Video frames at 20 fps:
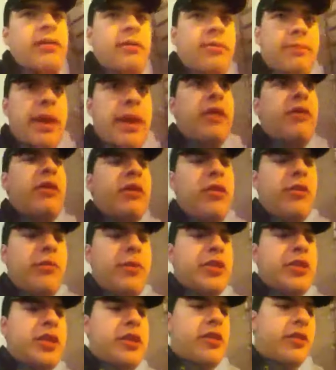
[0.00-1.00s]
background of the
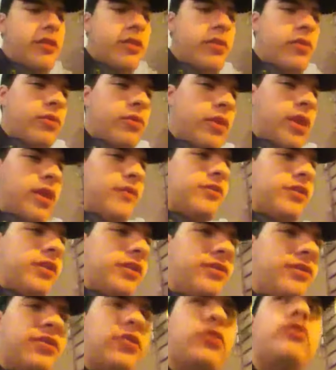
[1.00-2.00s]
mission is you have to
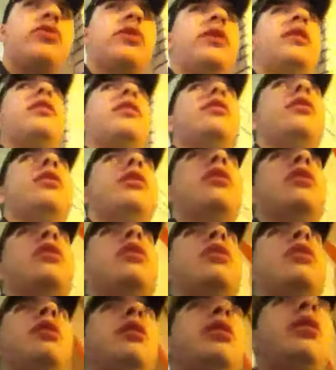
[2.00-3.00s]
infiltrate
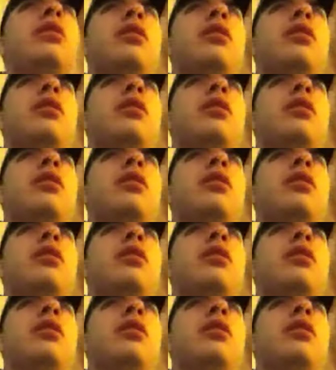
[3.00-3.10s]
her